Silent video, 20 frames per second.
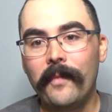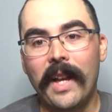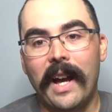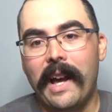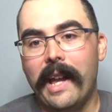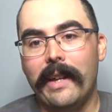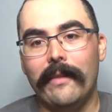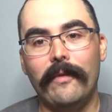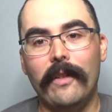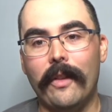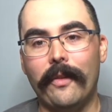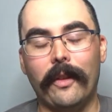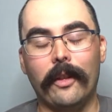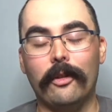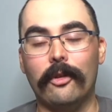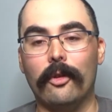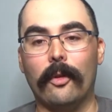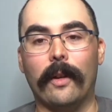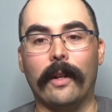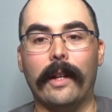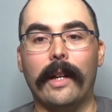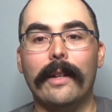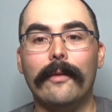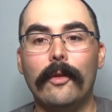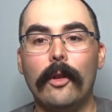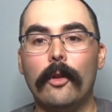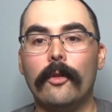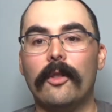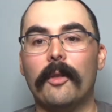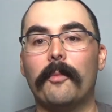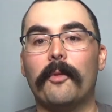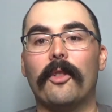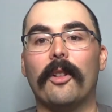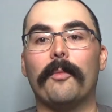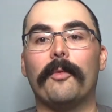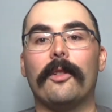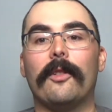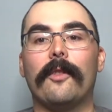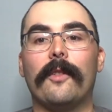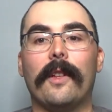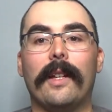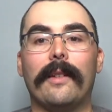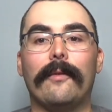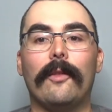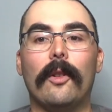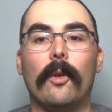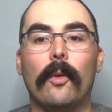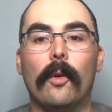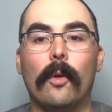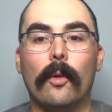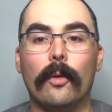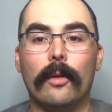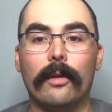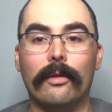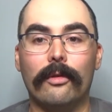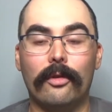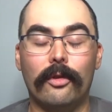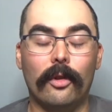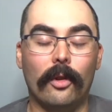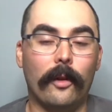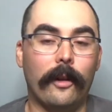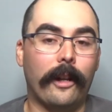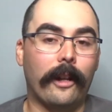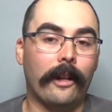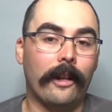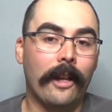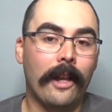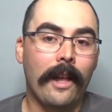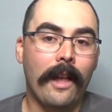I have nothing showing. I have no subscriptions, I have no orders showing.